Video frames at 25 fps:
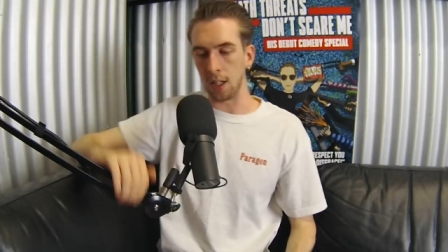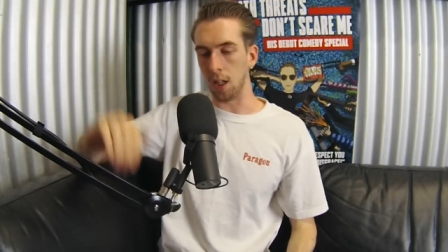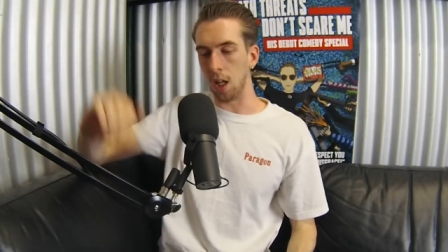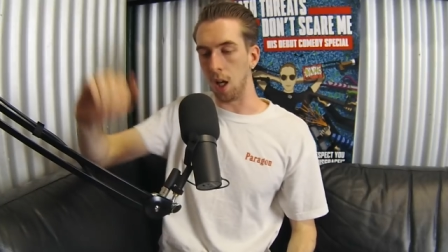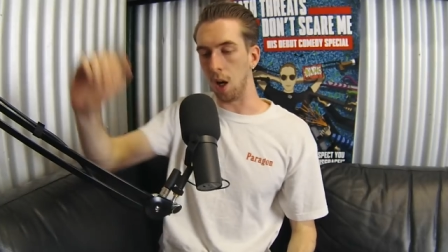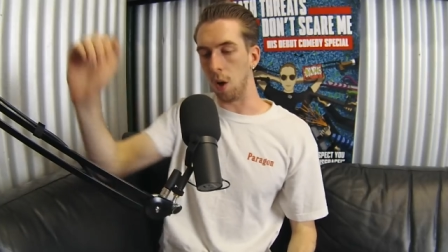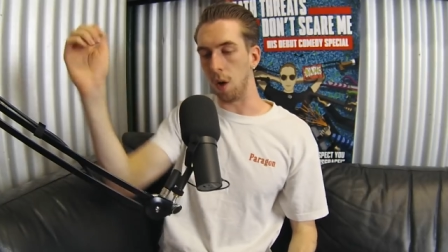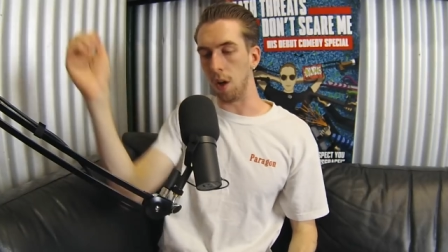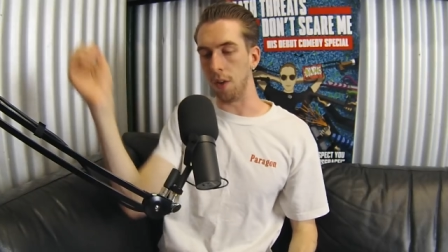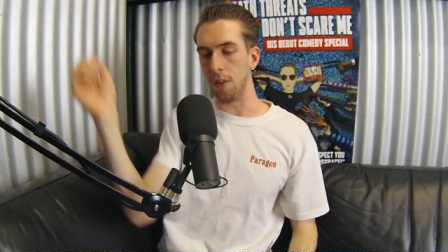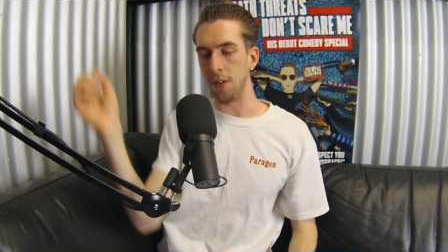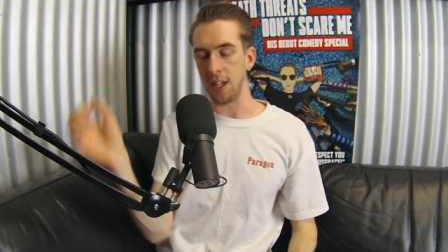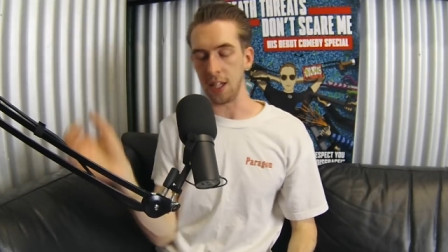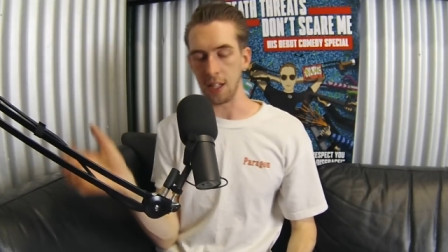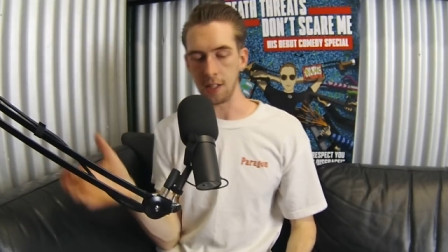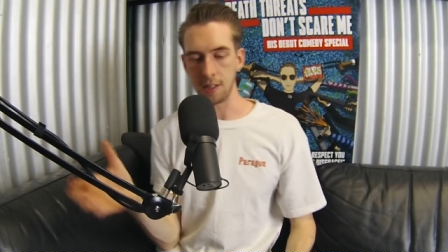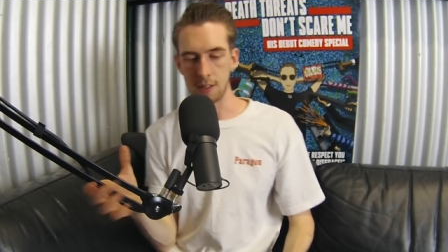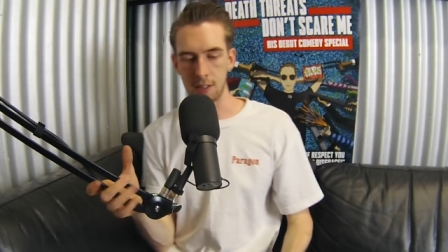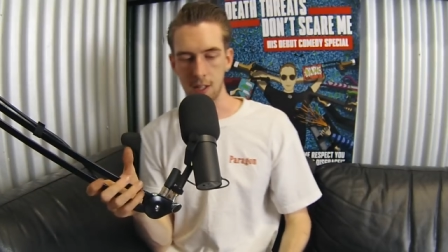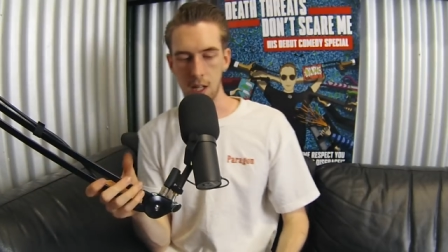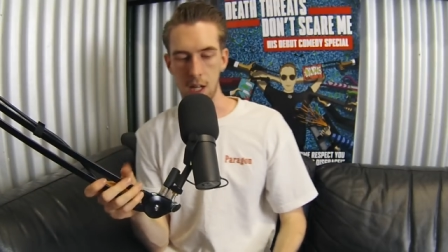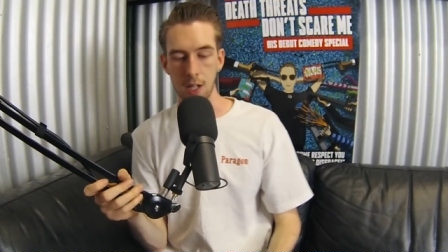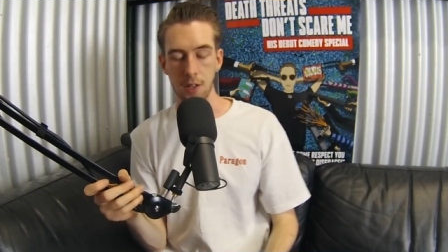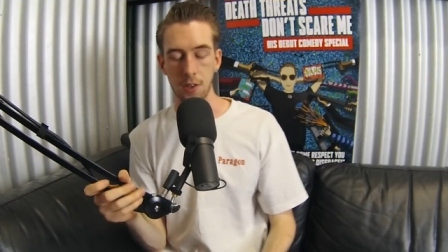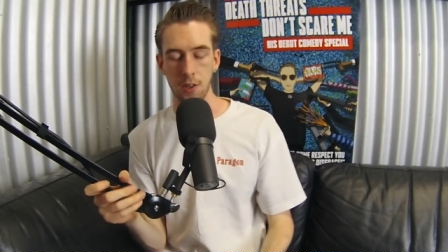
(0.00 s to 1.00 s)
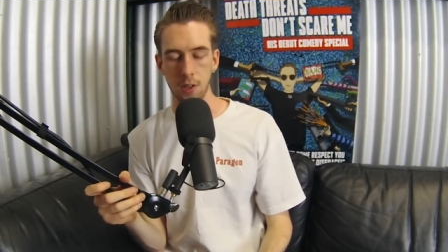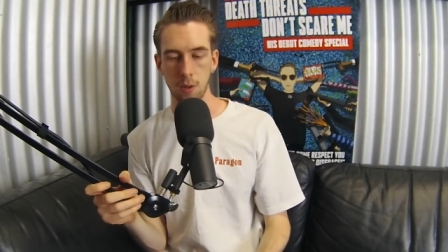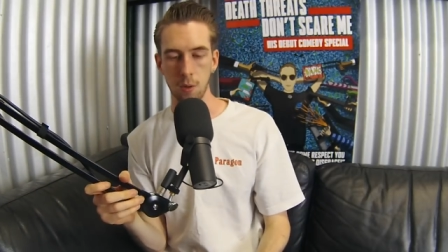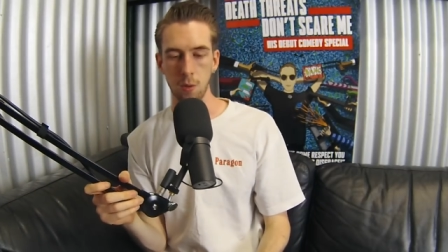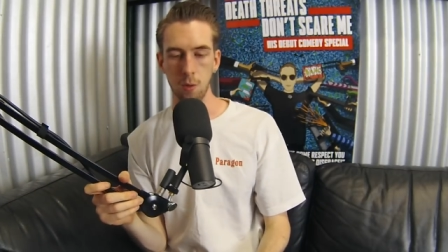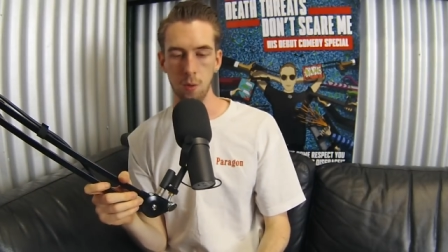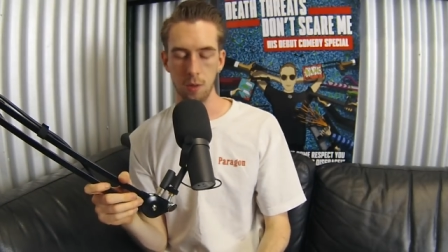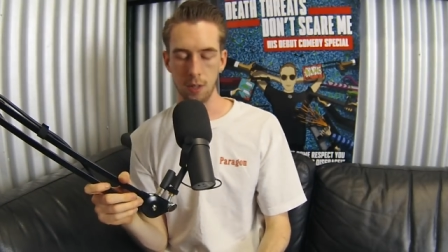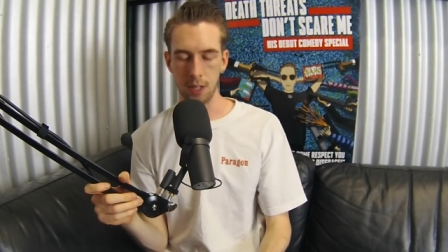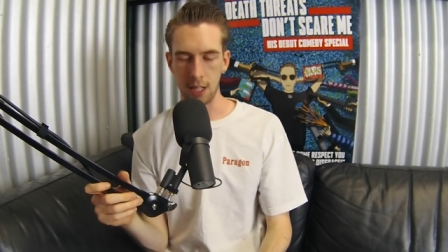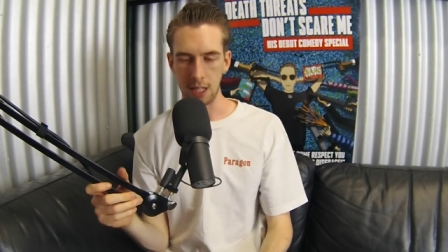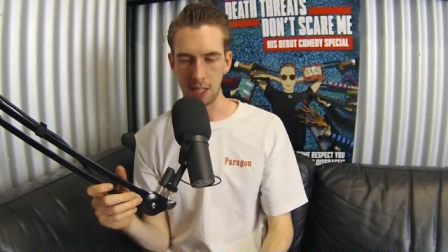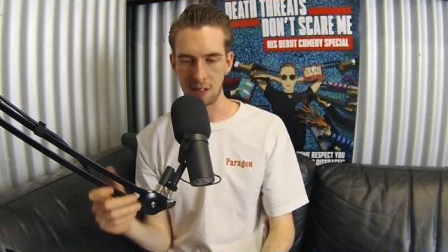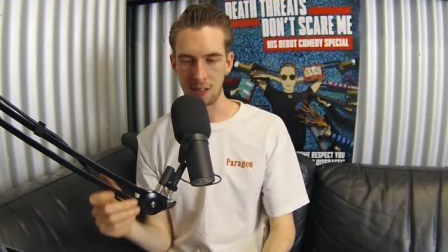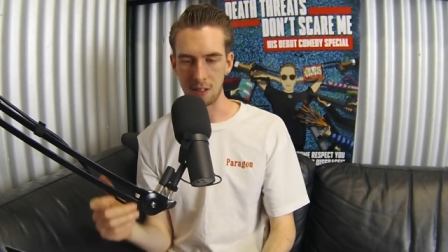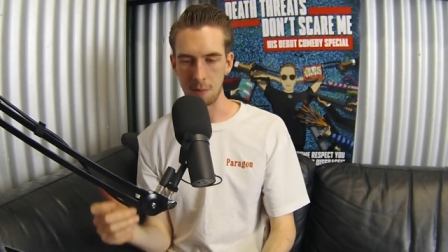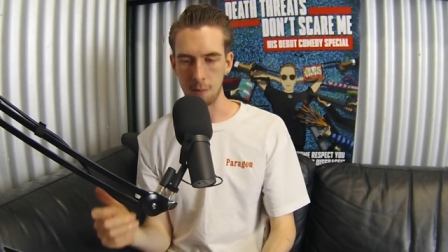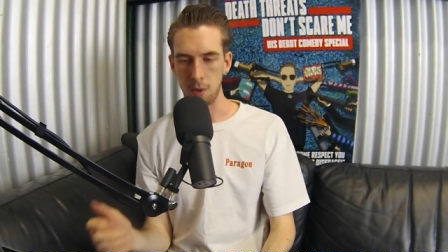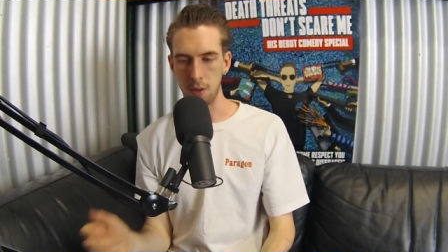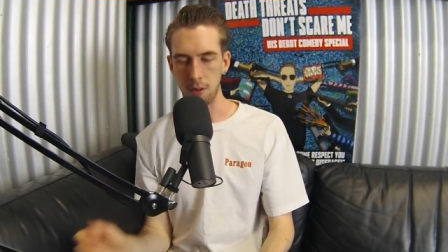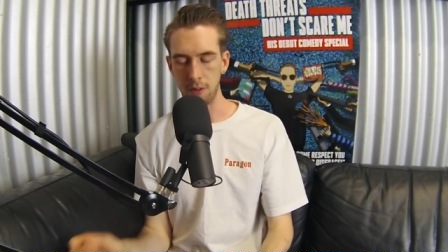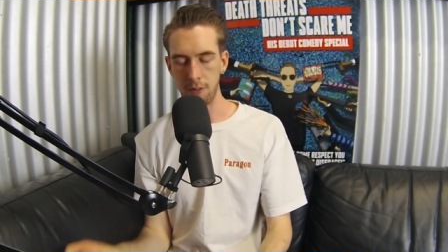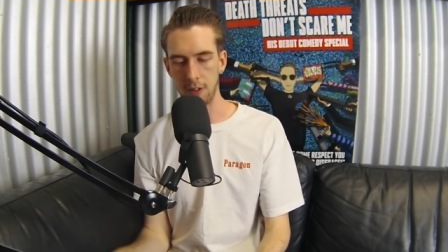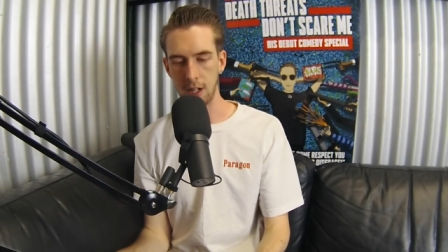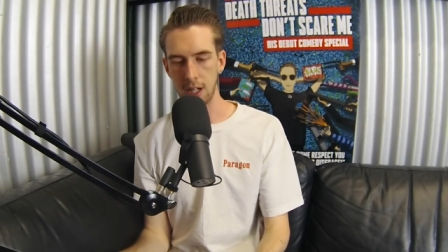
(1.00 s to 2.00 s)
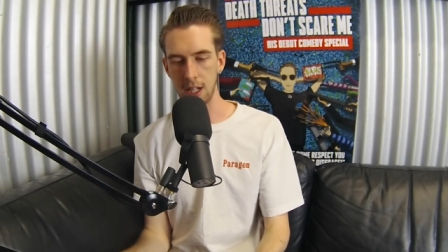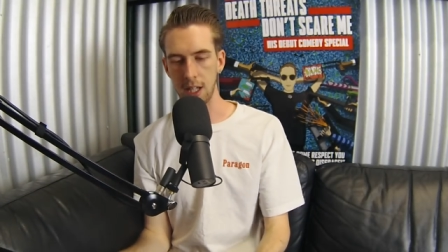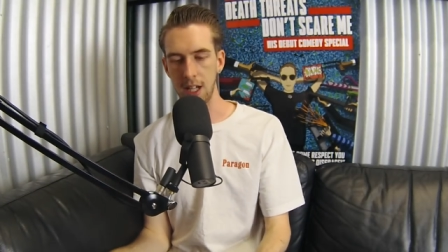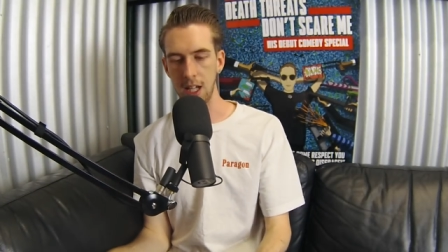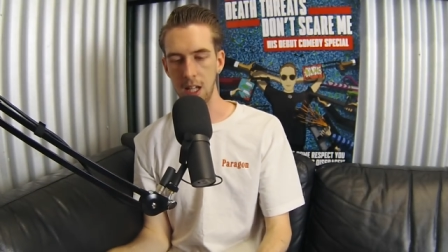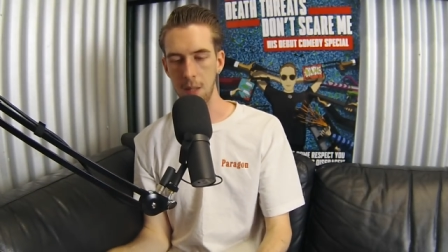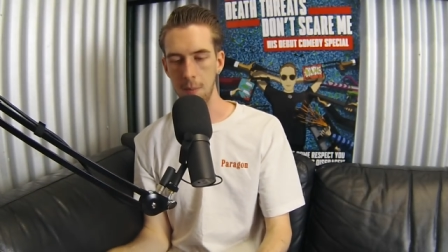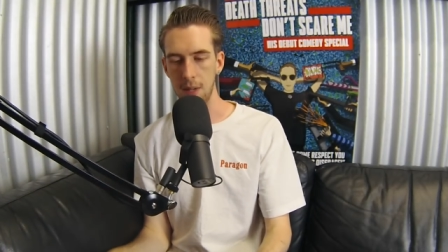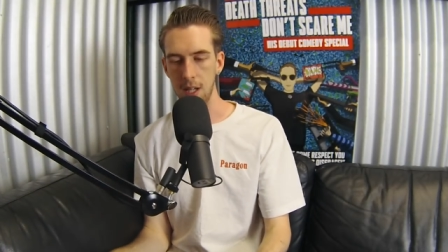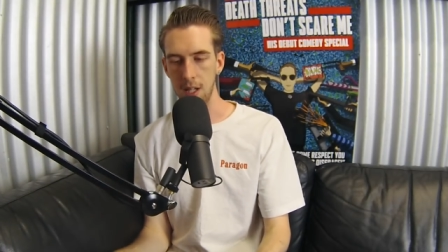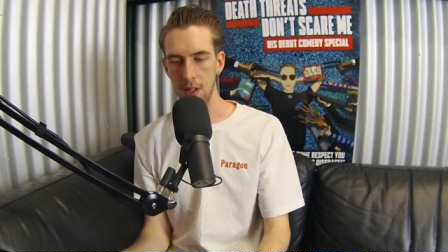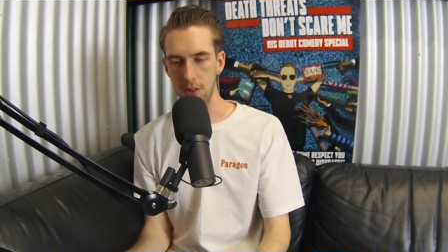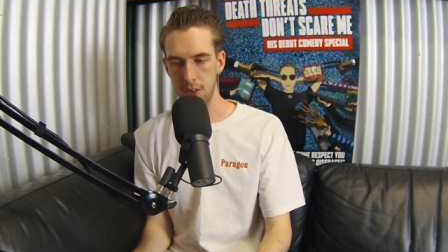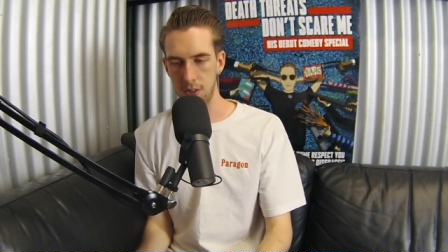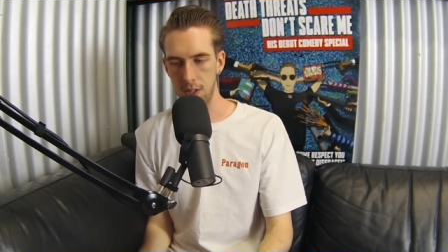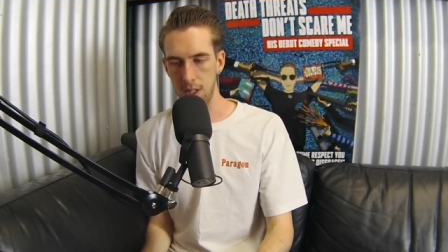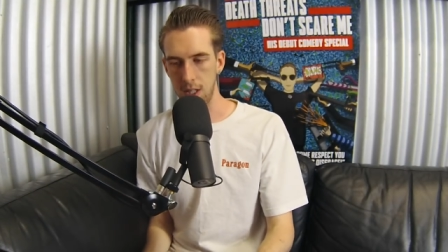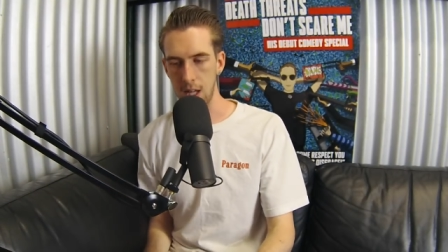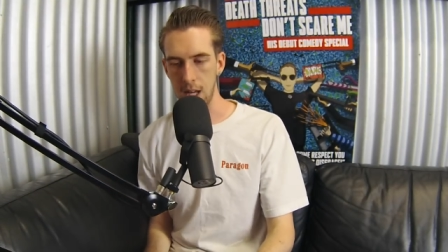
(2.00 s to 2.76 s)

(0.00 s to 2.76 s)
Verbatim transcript: low on these. I do need some more fucking emails.